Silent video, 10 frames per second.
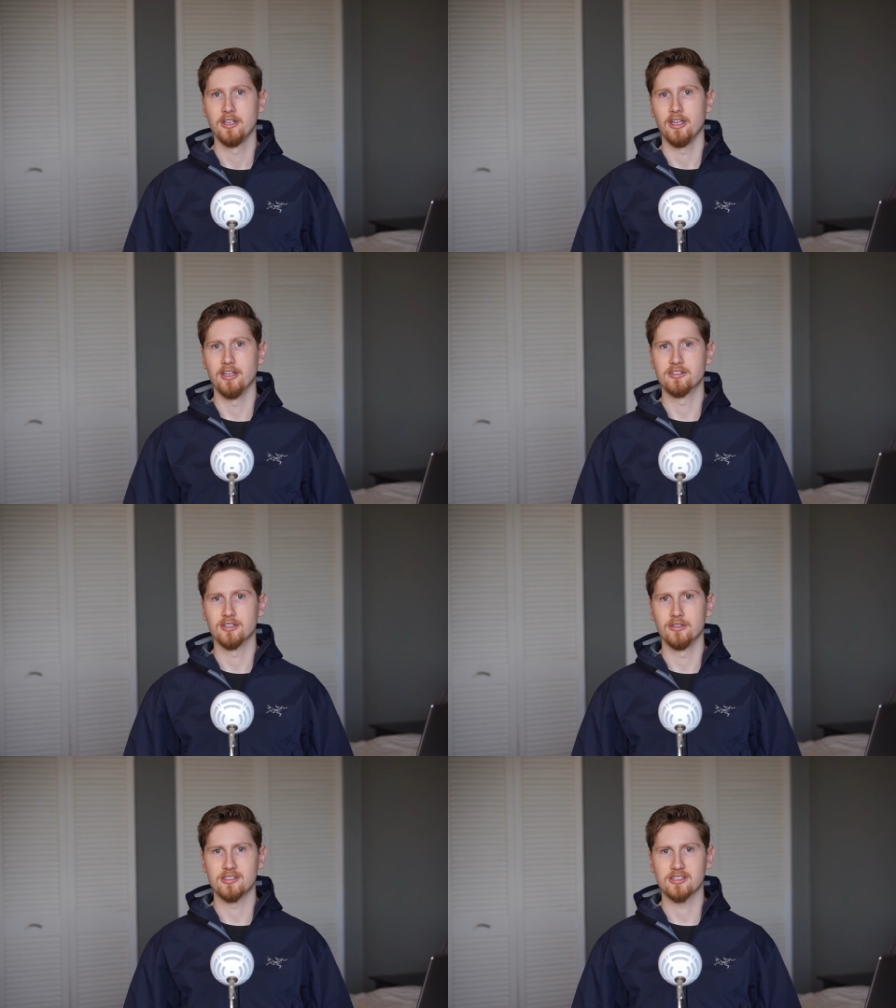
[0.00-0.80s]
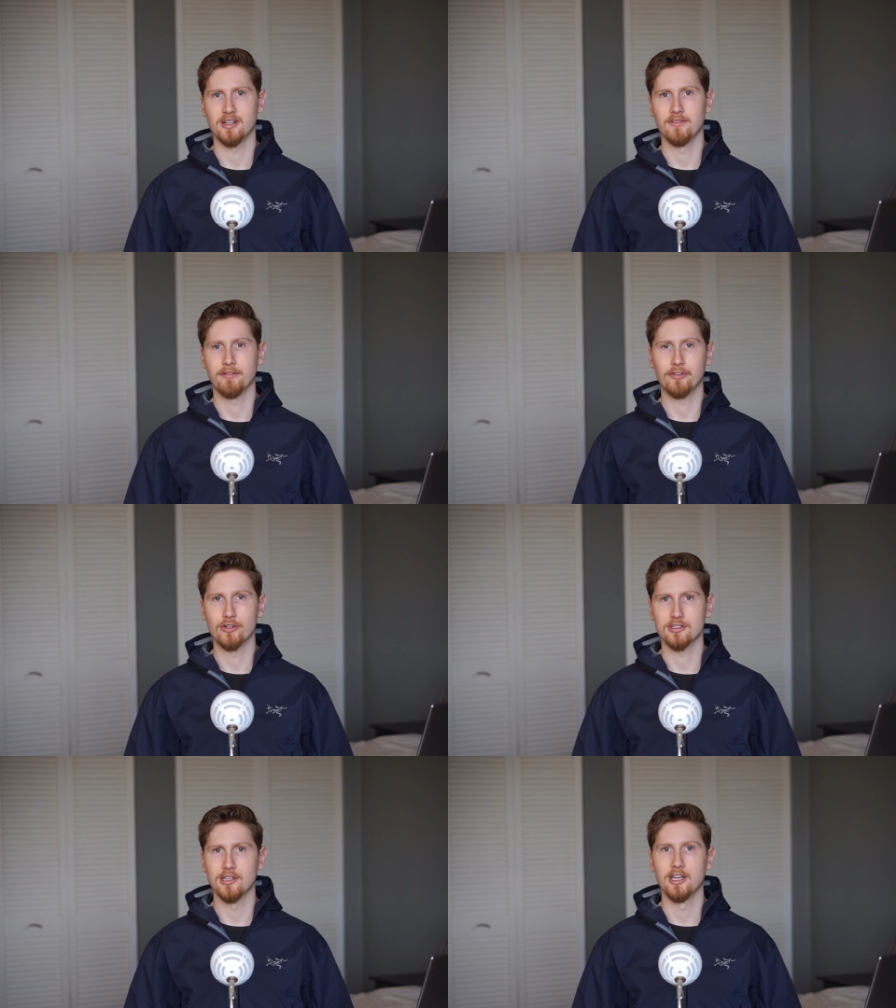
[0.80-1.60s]
and so this is kind of the
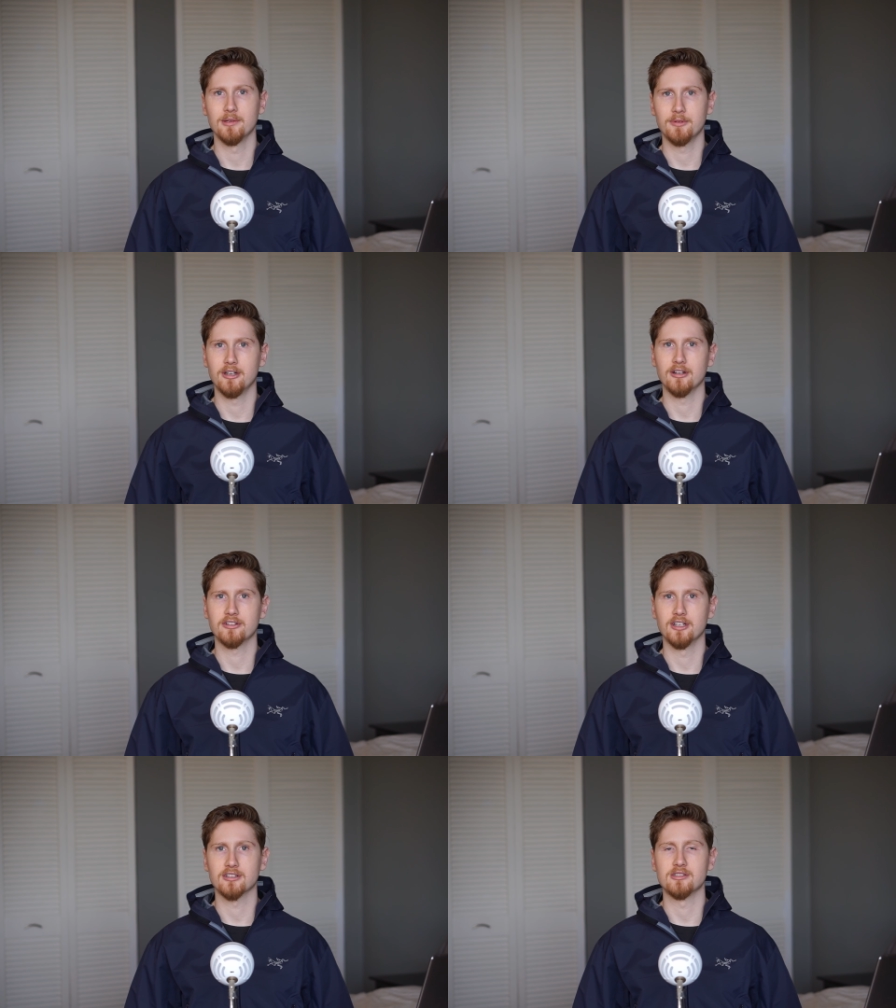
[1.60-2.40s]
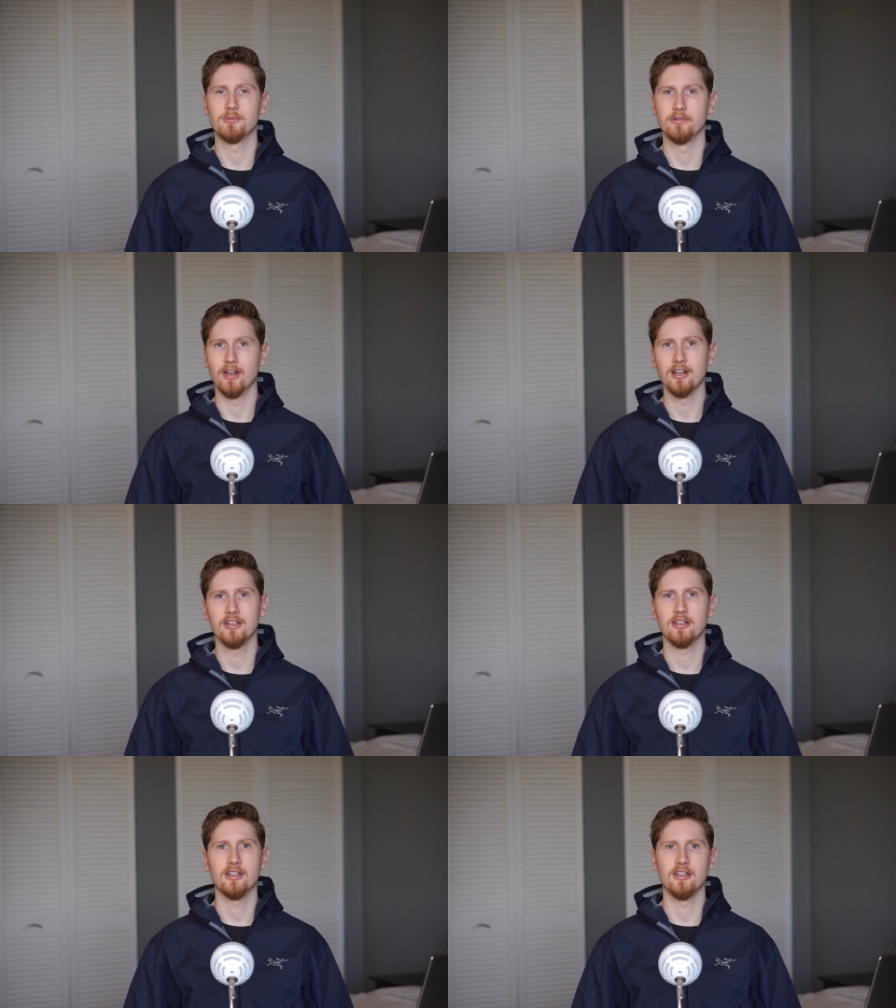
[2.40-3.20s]
first lineup that Arcteryx is
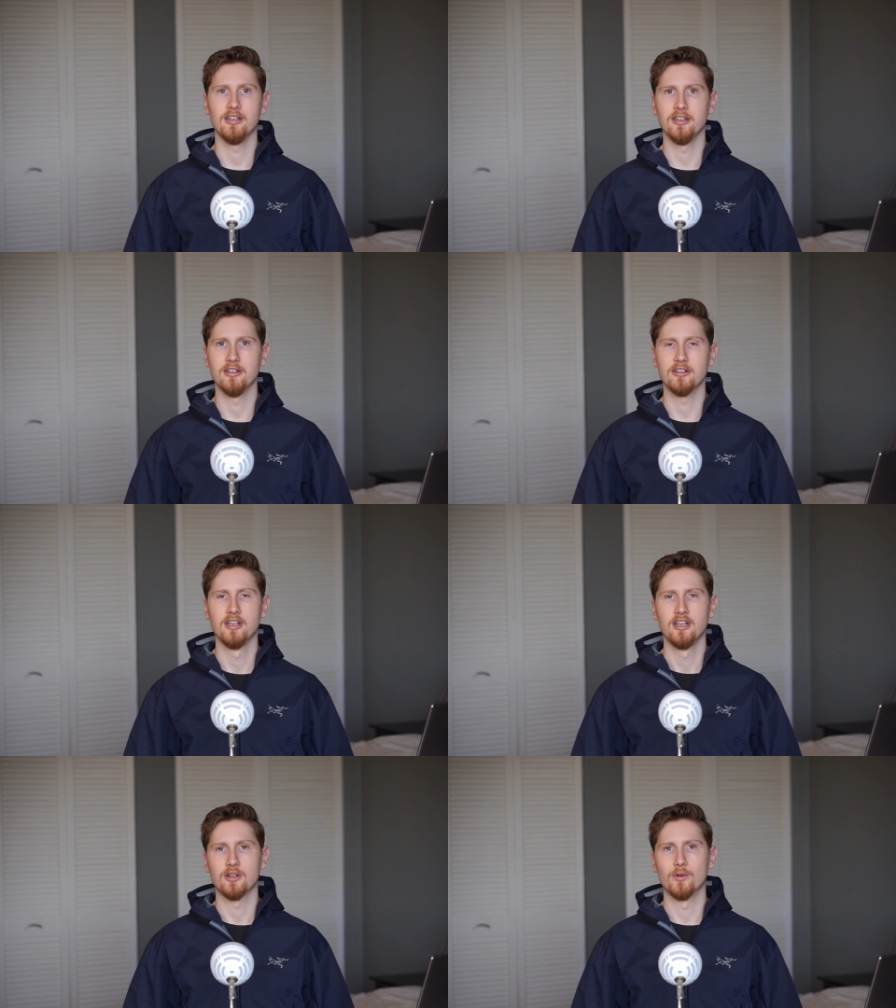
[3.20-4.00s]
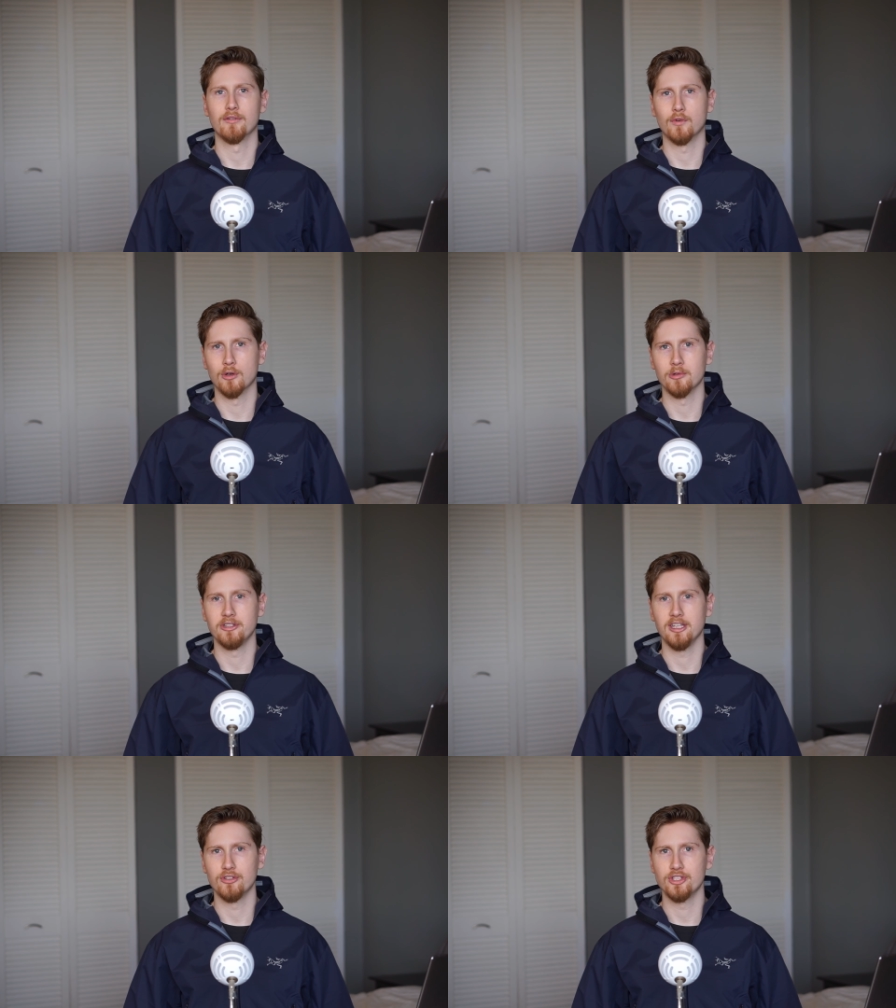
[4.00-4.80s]
providing, and going forward,
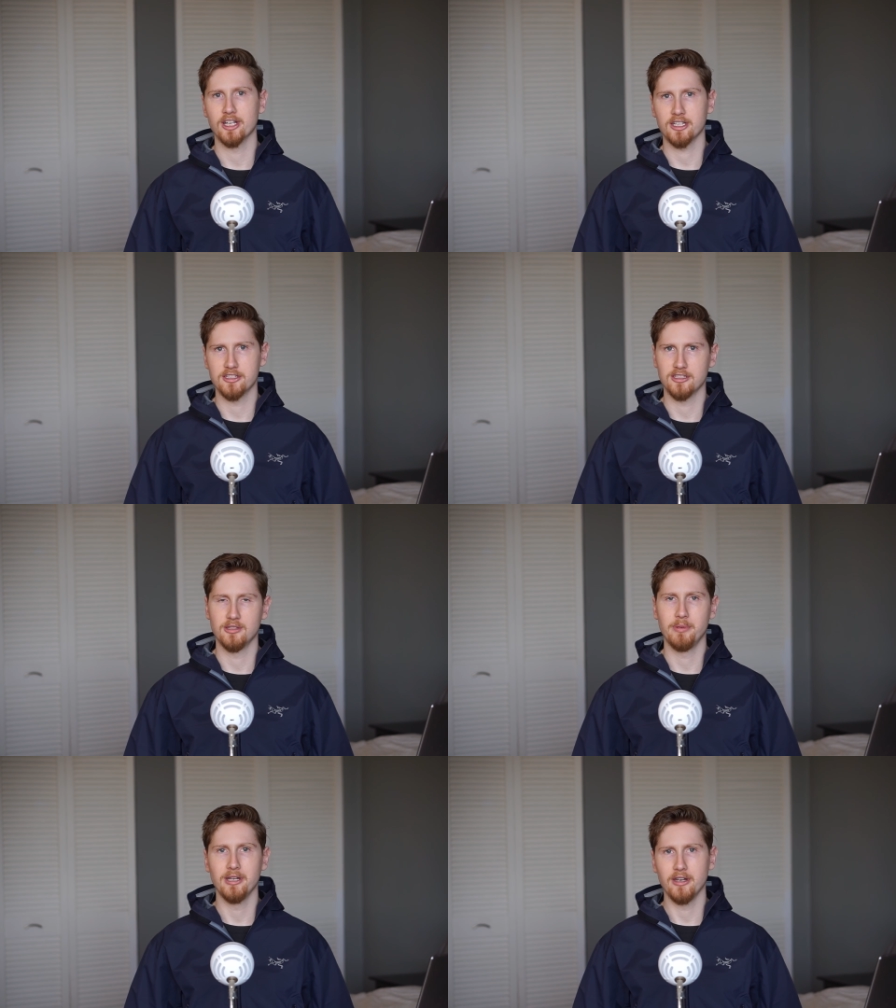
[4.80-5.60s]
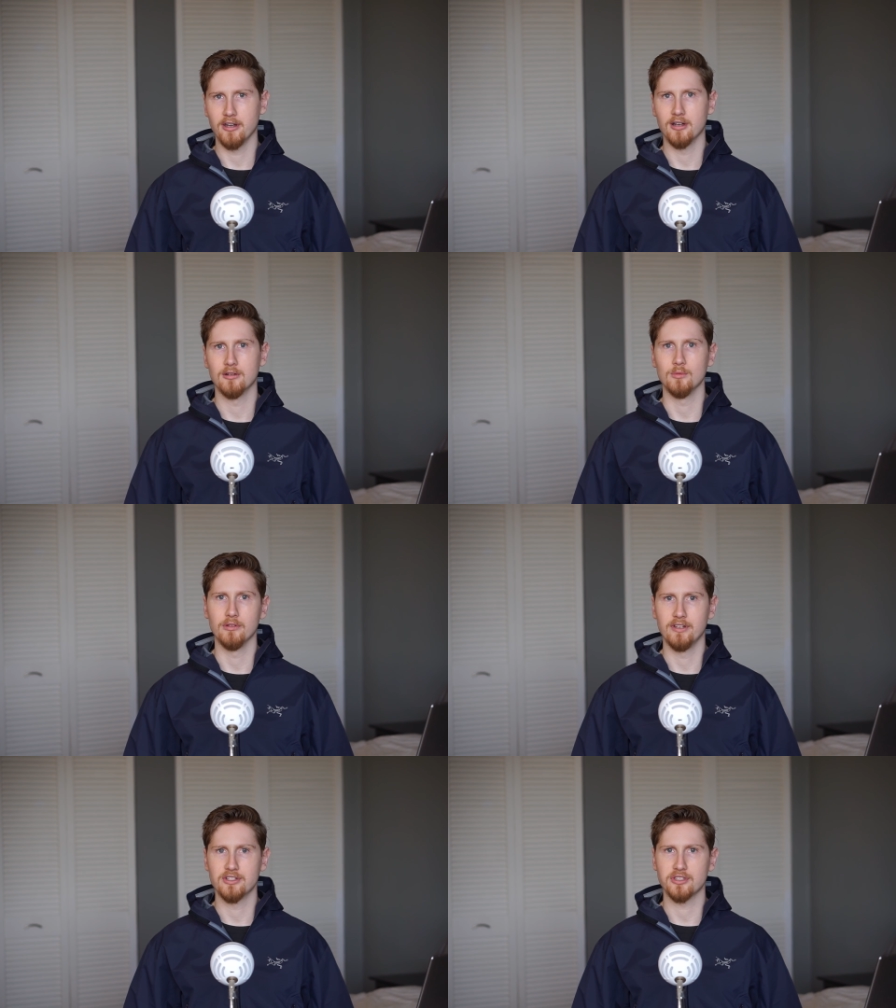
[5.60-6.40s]
the other jackets like the Beta AR will
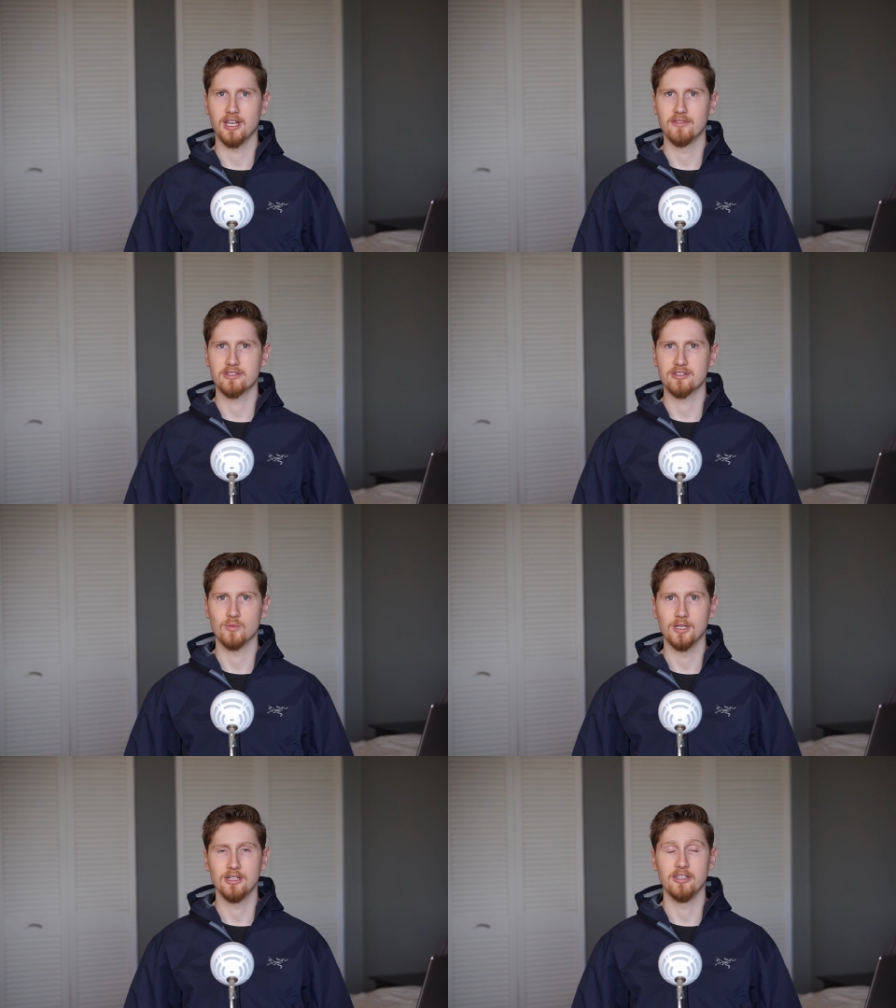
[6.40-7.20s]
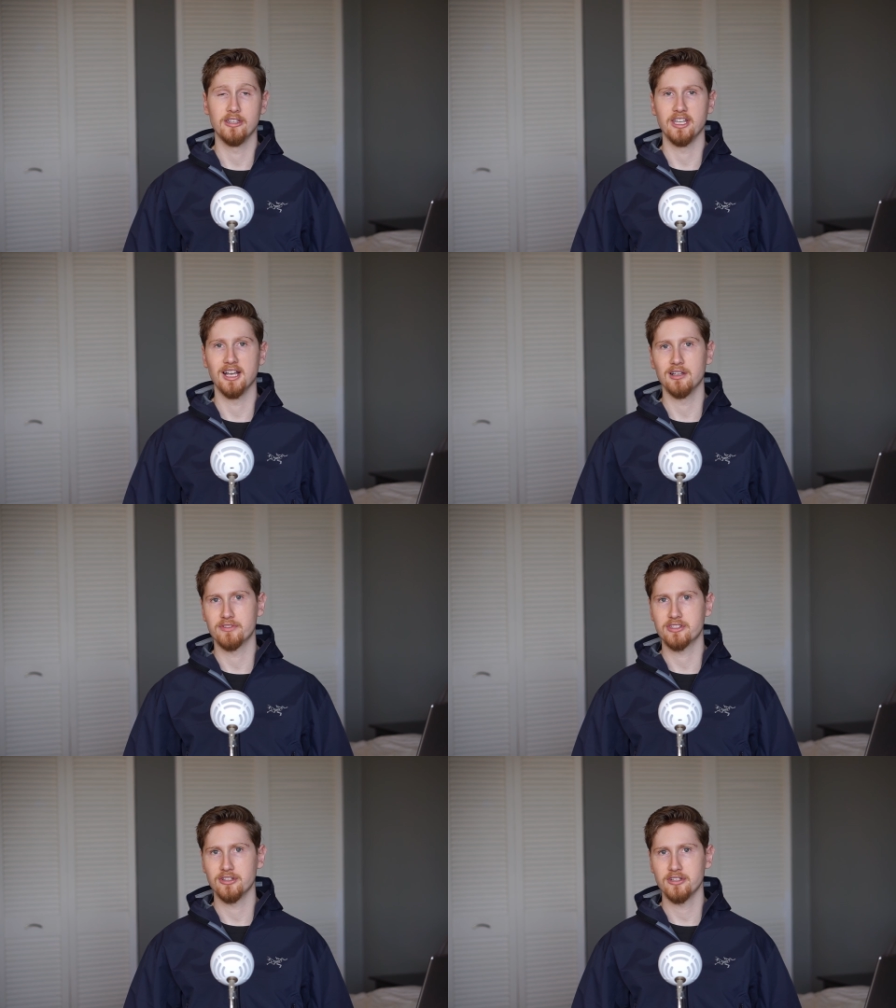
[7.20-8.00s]
eventually have this as well, and then the Alpha
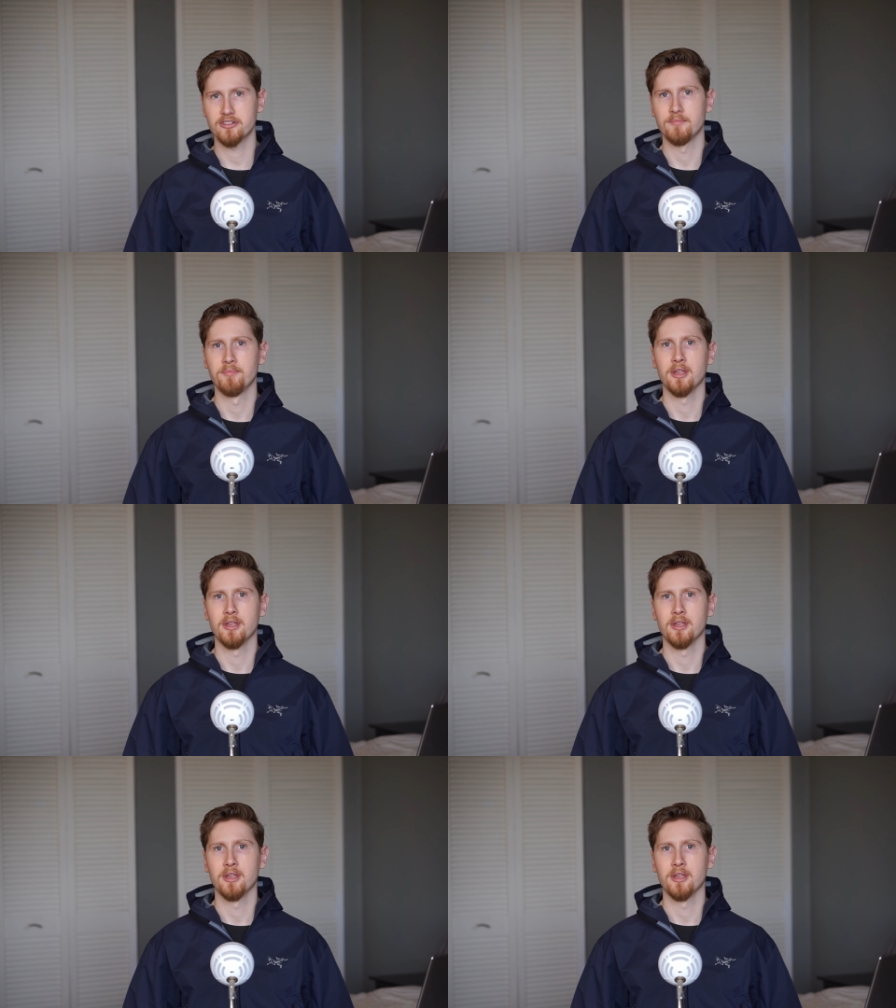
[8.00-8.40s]
series.